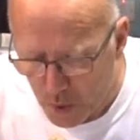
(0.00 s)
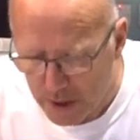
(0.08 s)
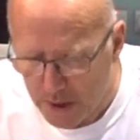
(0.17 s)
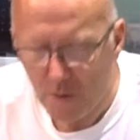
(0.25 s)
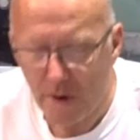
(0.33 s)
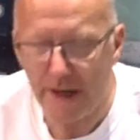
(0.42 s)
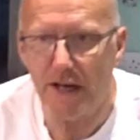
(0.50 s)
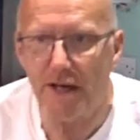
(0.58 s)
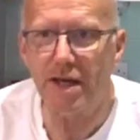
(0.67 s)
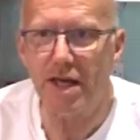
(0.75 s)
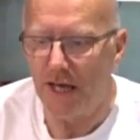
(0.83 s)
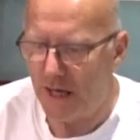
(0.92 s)
You know, I
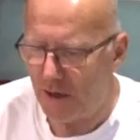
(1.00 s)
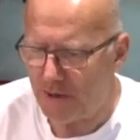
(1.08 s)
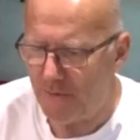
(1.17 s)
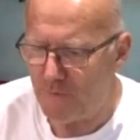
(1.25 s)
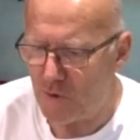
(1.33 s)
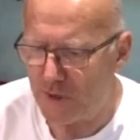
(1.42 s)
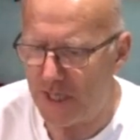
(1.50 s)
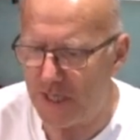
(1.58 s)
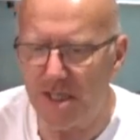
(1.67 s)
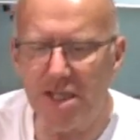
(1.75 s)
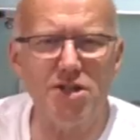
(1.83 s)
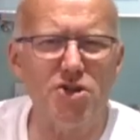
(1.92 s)
like a lot of
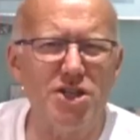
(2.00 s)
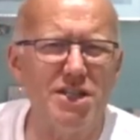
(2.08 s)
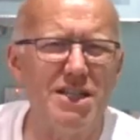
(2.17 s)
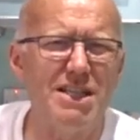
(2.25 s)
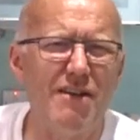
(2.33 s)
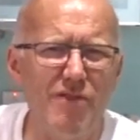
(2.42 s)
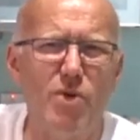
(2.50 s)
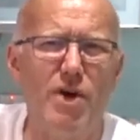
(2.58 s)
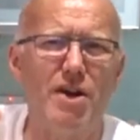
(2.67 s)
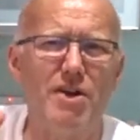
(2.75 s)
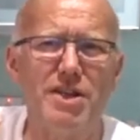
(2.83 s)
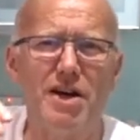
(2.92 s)
Maltese. This sausage is
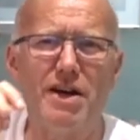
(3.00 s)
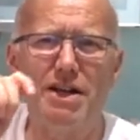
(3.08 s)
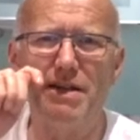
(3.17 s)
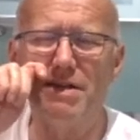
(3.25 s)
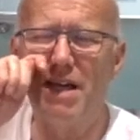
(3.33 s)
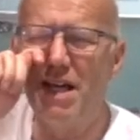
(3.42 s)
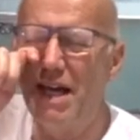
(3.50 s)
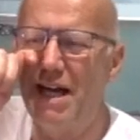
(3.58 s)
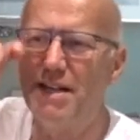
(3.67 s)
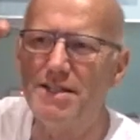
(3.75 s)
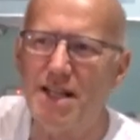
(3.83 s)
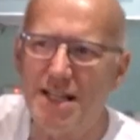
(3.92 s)
everywhere on the island.
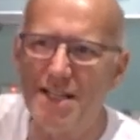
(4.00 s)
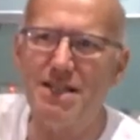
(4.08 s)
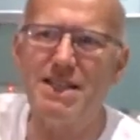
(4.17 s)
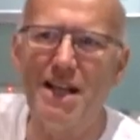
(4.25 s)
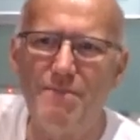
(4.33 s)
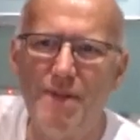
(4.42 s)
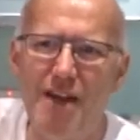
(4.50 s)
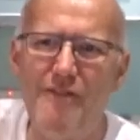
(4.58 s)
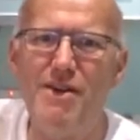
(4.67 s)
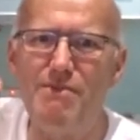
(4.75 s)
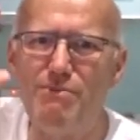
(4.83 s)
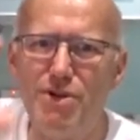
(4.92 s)
And it's, as I said,
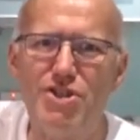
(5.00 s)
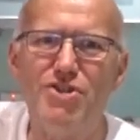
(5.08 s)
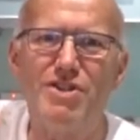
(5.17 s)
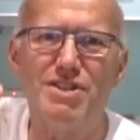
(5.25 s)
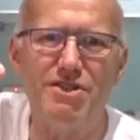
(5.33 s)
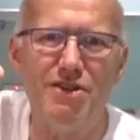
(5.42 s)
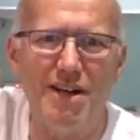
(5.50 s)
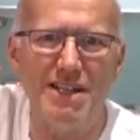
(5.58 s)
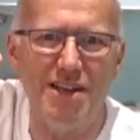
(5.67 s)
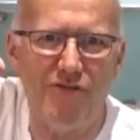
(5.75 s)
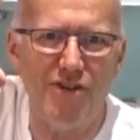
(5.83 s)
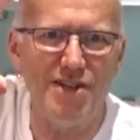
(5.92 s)
every butcher has got a
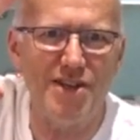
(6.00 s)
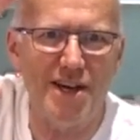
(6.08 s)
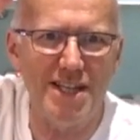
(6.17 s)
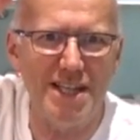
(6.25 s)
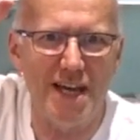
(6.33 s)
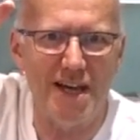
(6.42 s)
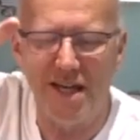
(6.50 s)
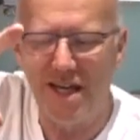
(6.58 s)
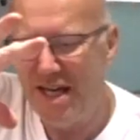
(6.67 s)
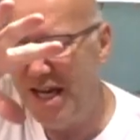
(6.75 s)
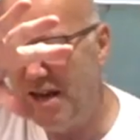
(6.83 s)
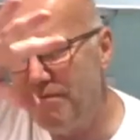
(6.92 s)
different idea.
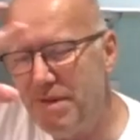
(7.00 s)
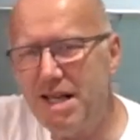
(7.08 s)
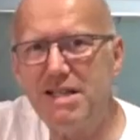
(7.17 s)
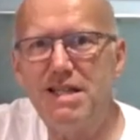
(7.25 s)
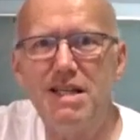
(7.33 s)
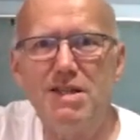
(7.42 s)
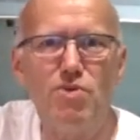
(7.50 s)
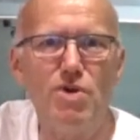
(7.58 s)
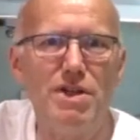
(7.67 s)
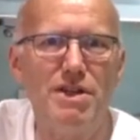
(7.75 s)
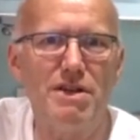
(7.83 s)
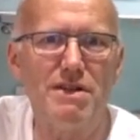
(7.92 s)
He mixes
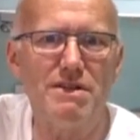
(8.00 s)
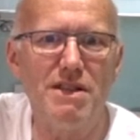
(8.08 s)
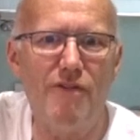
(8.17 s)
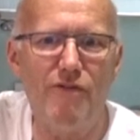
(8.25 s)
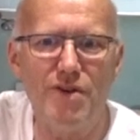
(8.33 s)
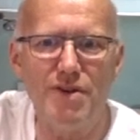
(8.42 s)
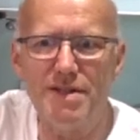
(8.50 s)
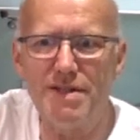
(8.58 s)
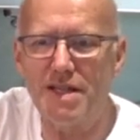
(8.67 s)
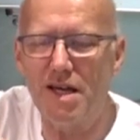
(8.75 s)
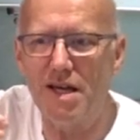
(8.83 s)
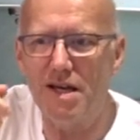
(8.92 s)
with the
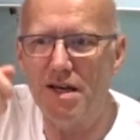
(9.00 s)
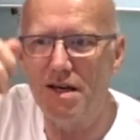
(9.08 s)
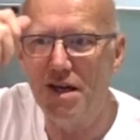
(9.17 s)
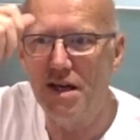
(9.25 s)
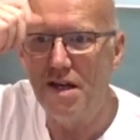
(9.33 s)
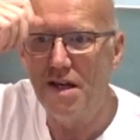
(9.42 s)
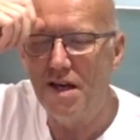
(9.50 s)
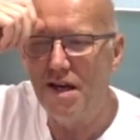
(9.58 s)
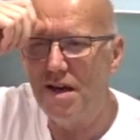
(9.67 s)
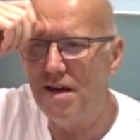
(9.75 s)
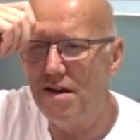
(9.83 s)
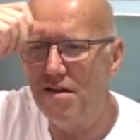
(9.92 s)
different uh,
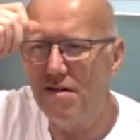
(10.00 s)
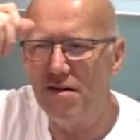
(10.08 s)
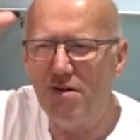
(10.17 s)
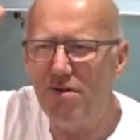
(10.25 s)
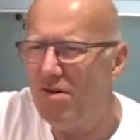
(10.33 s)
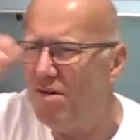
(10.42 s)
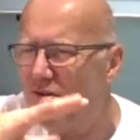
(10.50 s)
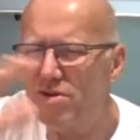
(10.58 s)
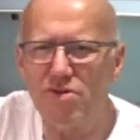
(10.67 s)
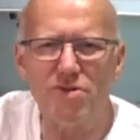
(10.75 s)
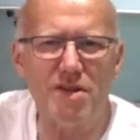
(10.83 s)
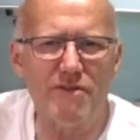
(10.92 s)
uh, all, all,
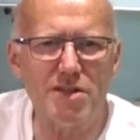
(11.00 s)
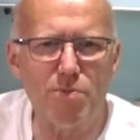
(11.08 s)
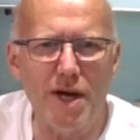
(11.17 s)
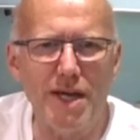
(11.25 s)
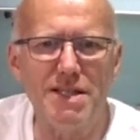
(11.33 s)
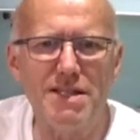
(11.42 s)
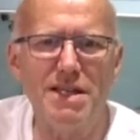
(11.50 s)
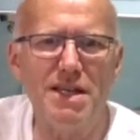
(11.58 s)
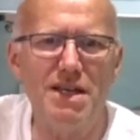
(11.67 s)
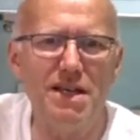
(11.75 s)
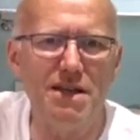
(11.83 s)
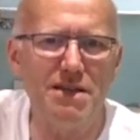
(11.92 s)
sorts of
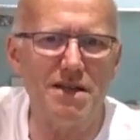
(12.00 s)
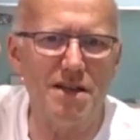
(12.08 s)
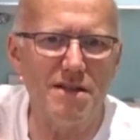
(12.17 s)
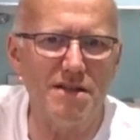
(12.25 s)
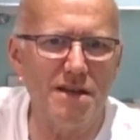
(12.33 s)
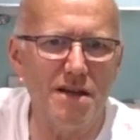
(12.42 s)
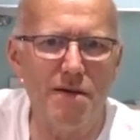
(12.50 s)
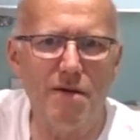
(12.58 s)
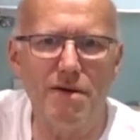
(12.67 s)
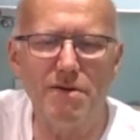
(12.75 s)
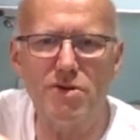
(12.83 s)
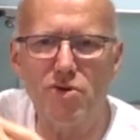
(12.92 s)
spices and
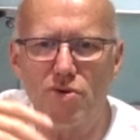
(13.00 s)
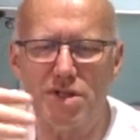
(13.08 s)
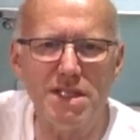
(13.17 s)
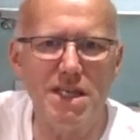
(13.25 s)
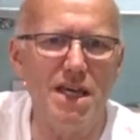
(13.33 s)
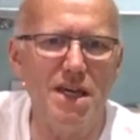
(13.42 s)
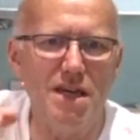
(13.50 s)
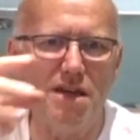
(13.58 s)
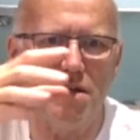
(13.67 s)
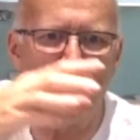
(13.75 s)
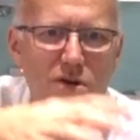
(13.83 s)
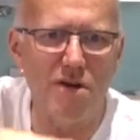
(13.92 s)
uh,
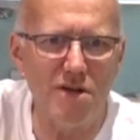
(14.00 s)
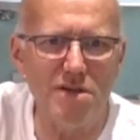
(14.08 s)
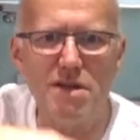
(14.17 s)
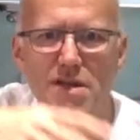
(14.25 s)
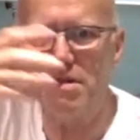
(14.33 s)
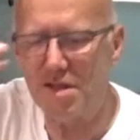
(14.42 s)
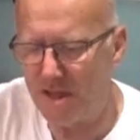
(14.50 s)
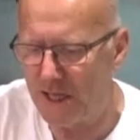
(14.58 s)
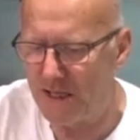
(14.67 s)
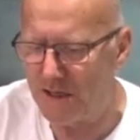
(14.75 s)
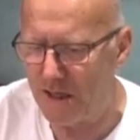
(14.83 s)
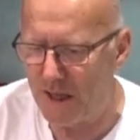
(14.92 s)
tocine or onions and
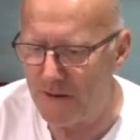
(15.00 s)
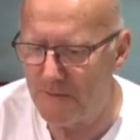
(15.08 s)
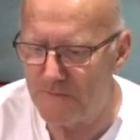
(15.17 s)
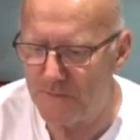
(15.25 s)
things like that.